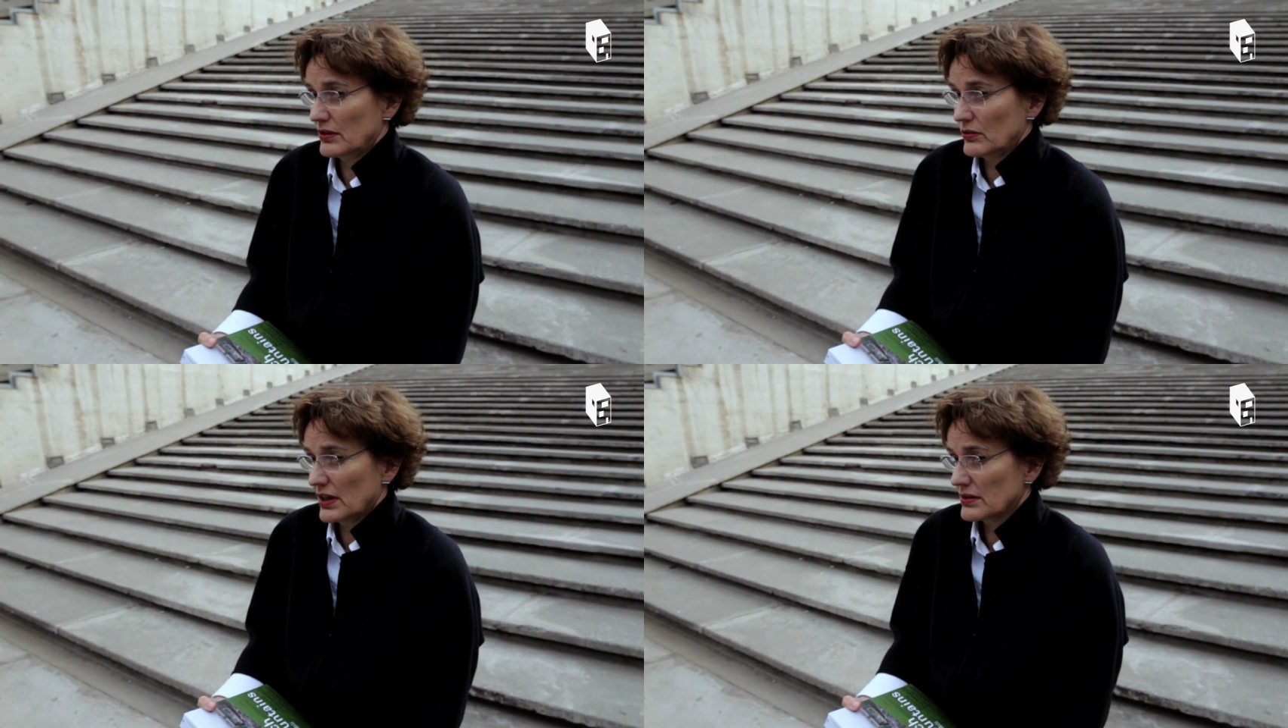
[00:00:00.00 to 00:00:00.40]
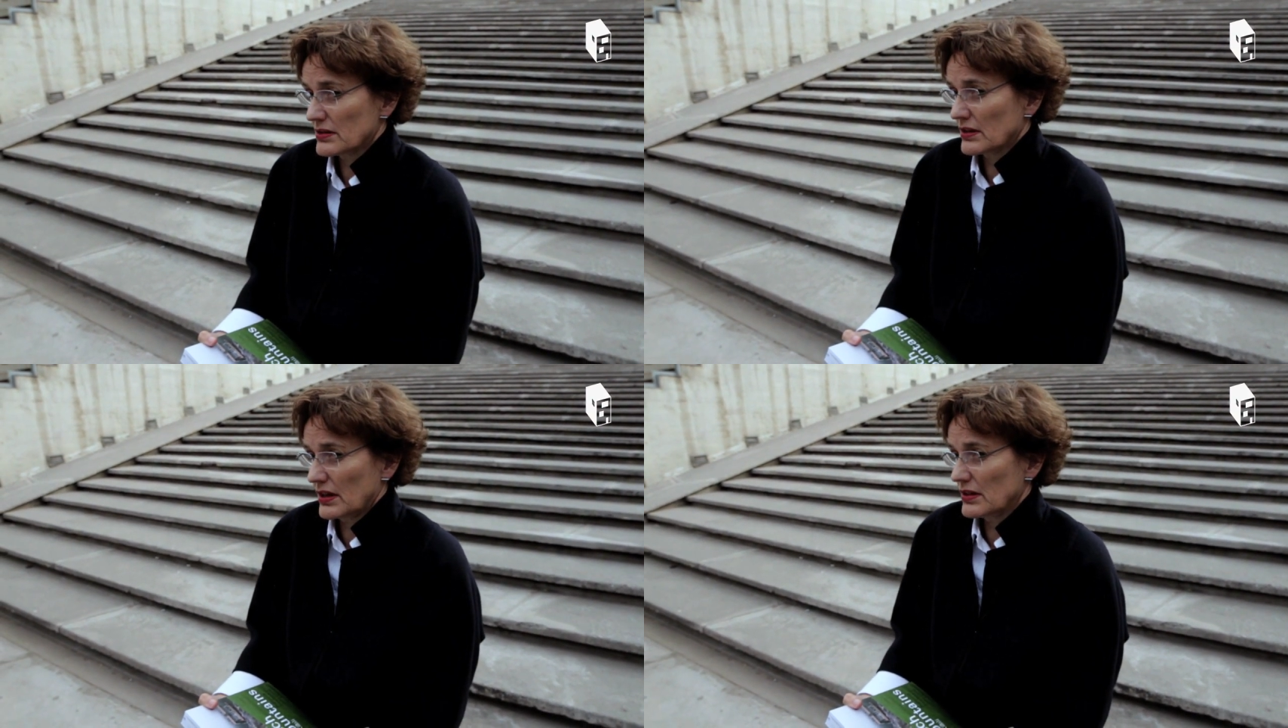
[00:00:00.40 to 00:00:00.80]
the United
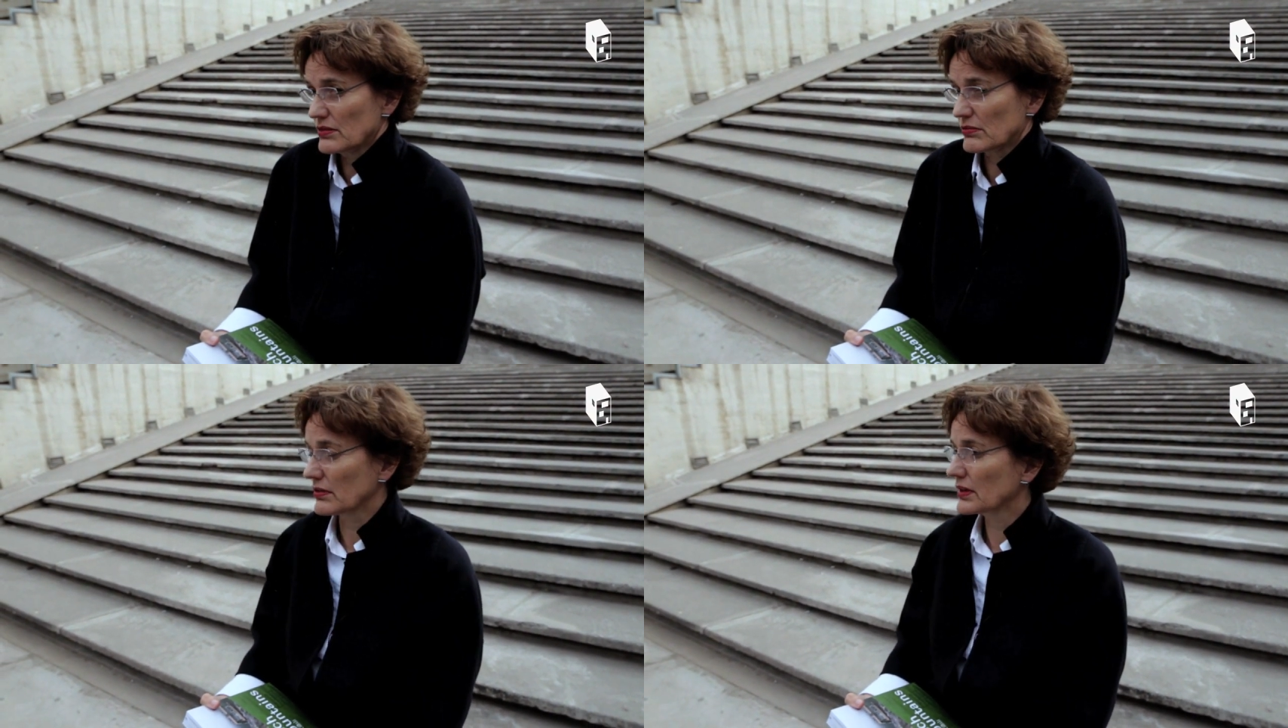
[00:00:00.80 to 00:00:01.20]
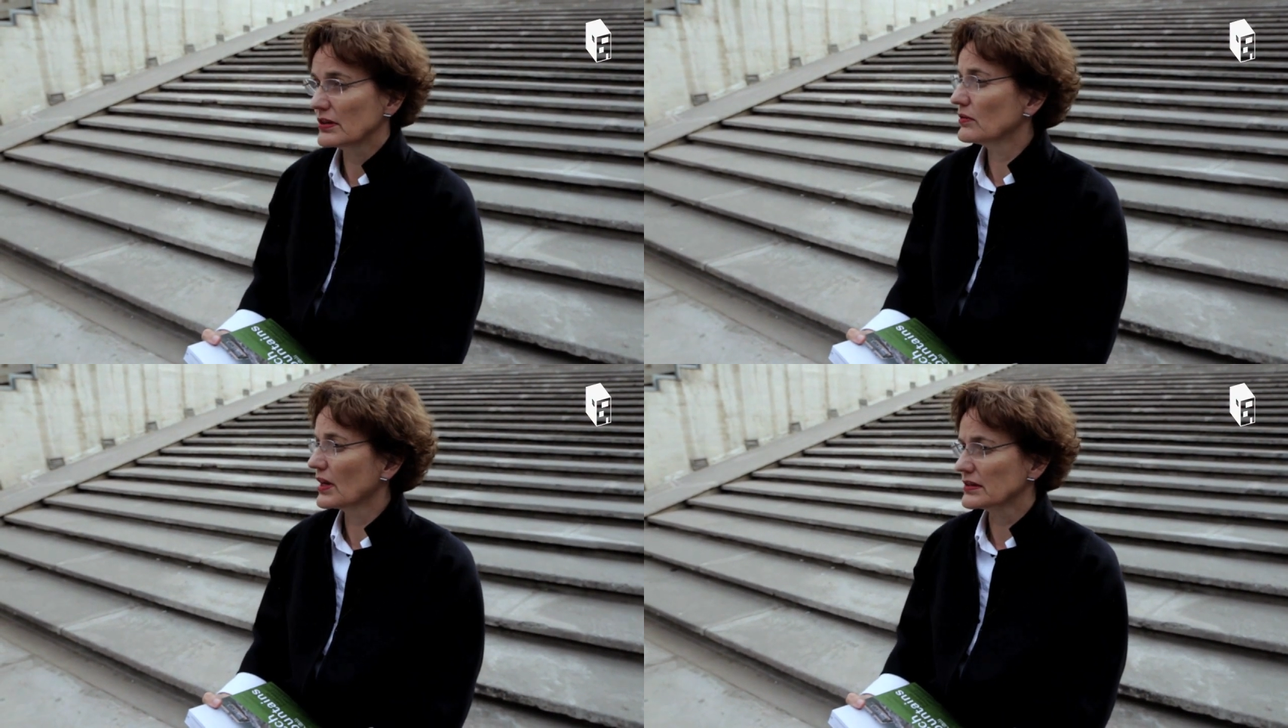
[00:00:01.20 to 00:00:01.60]
States or in
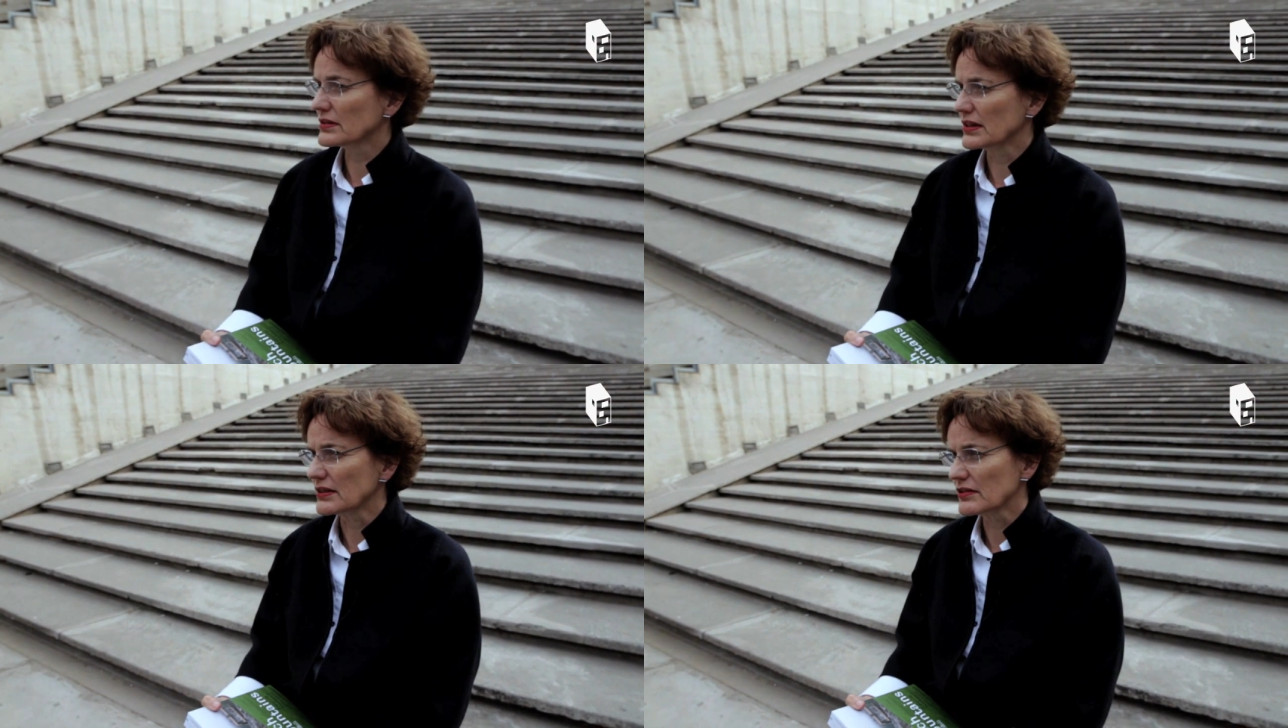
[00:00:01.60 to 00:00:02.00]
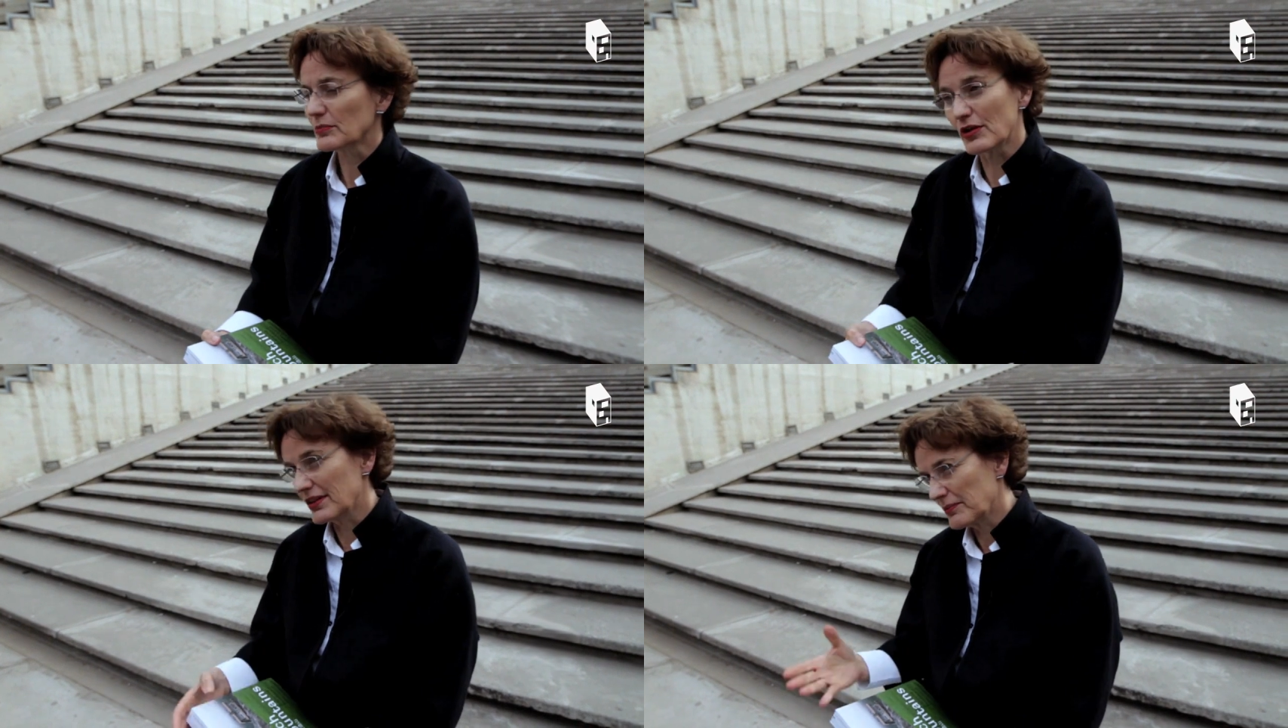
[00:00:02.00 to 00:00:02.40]
the United
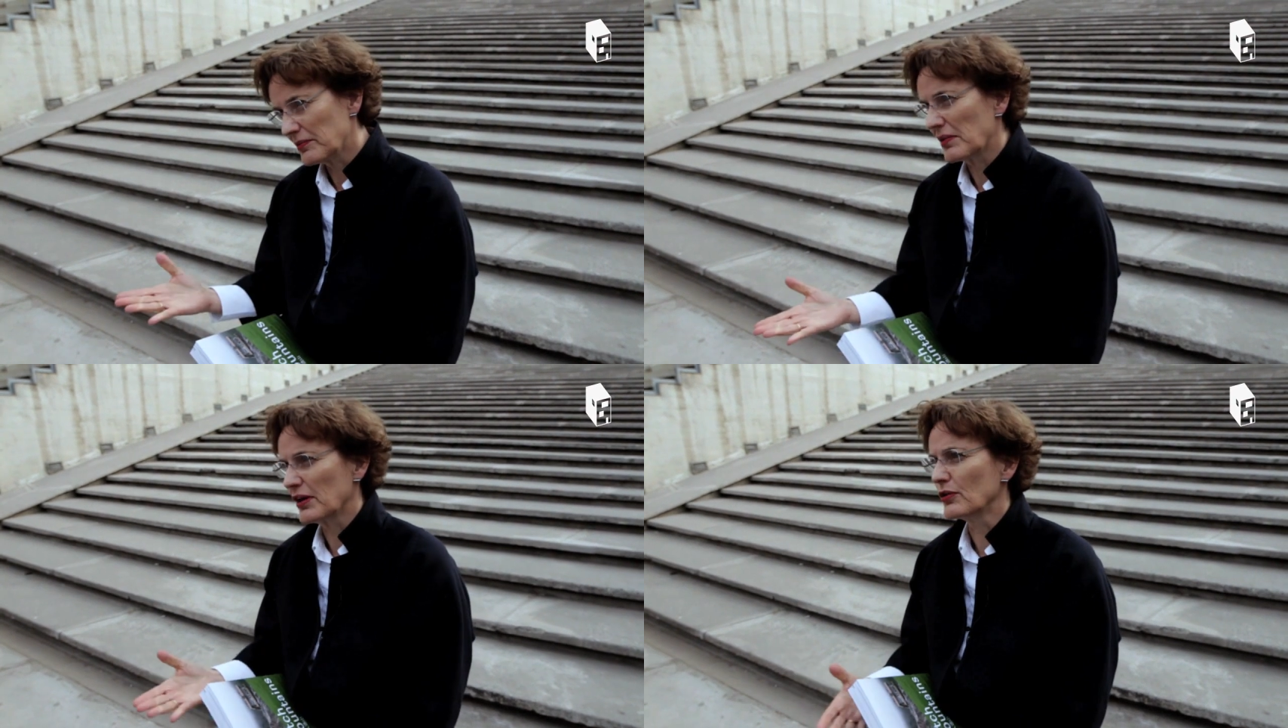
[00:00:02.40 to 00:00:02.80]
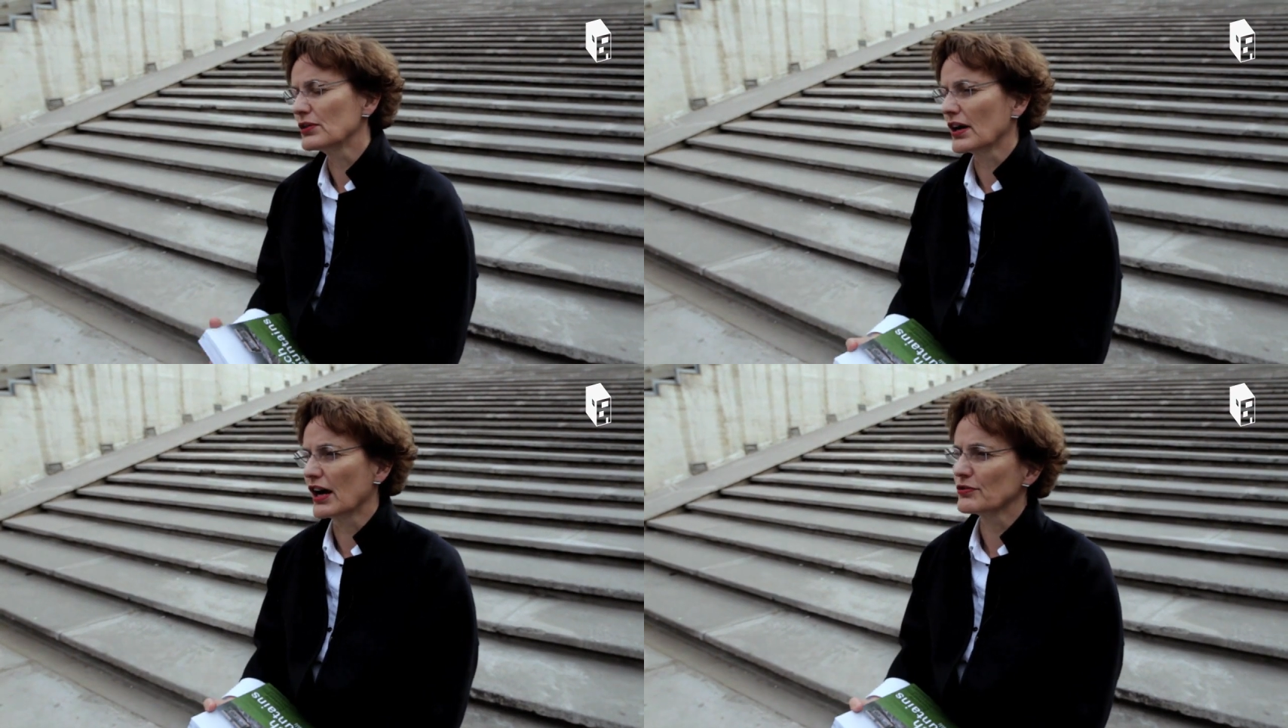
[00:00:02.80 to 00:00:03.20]
Kingdom or in my own
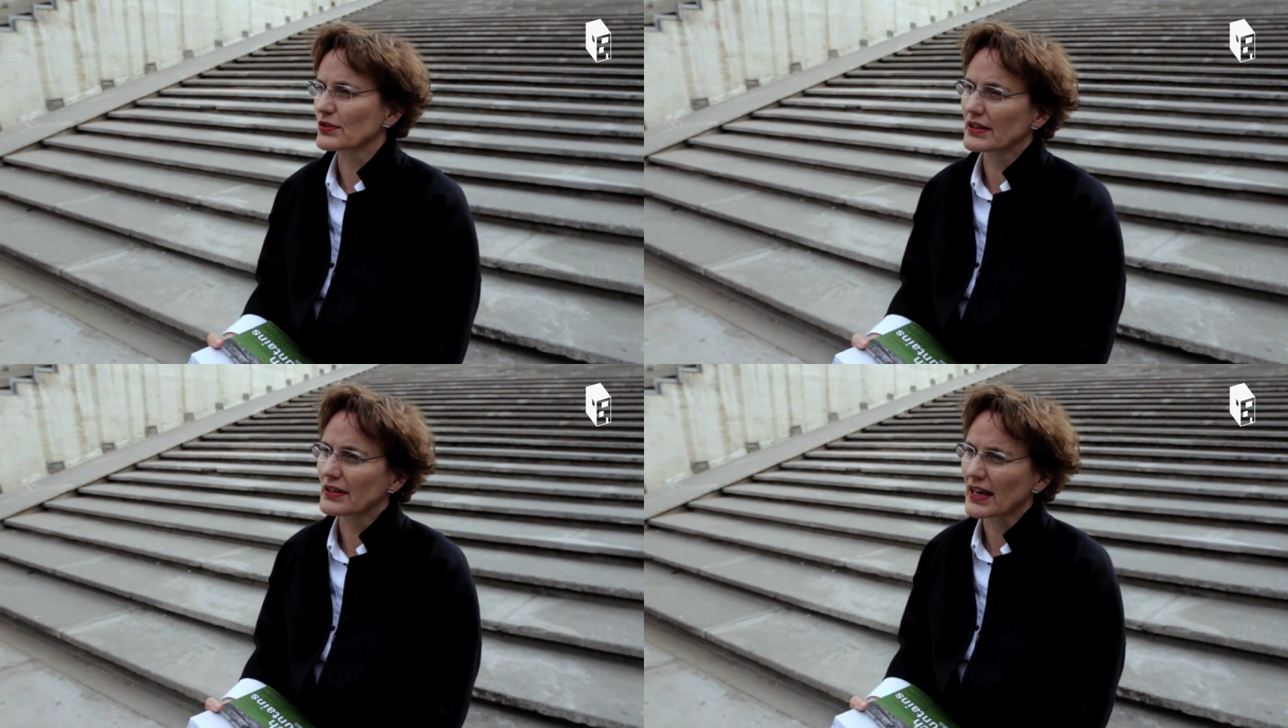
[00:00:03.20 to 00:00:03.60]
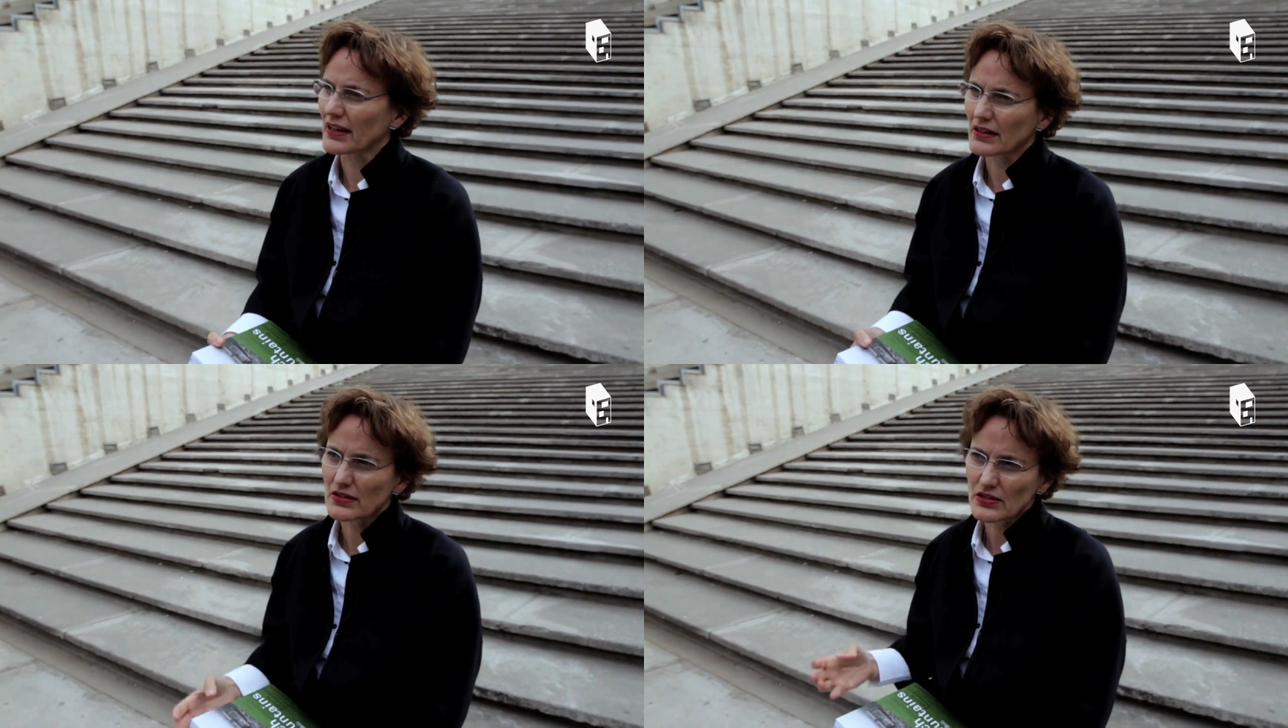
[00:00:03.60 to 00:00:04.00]
country, the
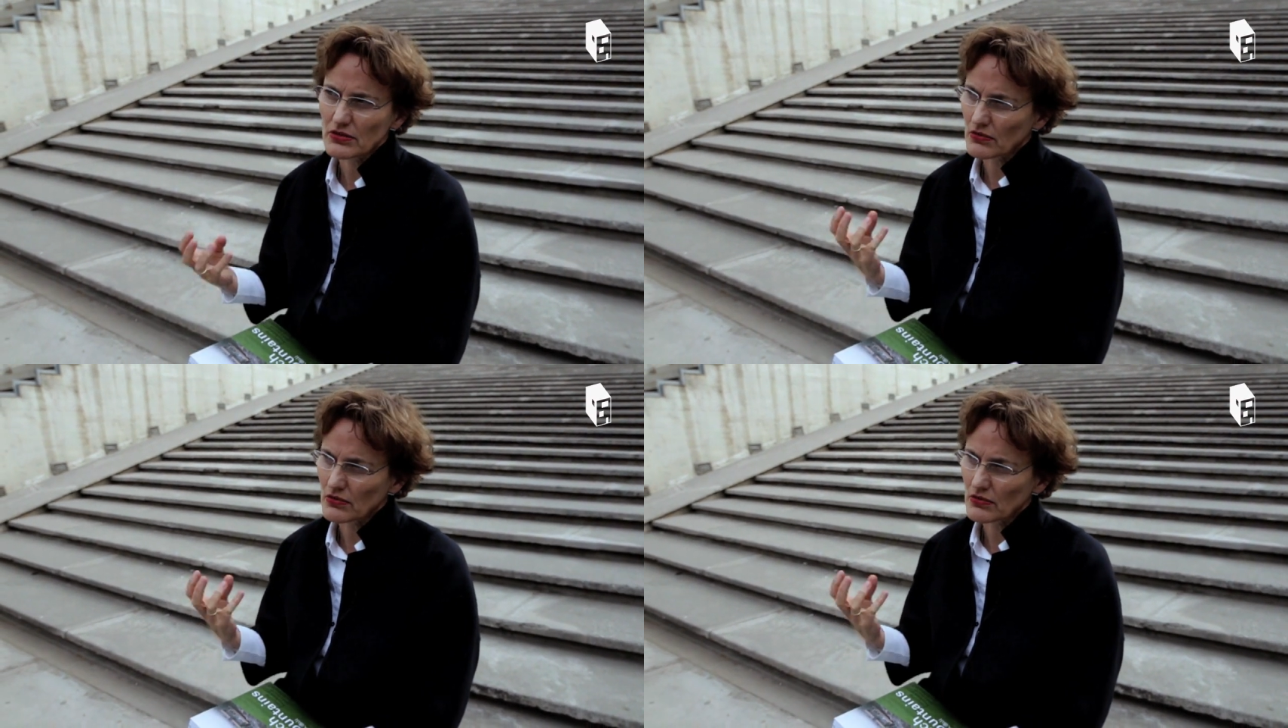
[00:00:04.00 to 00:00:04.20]
Netherlands,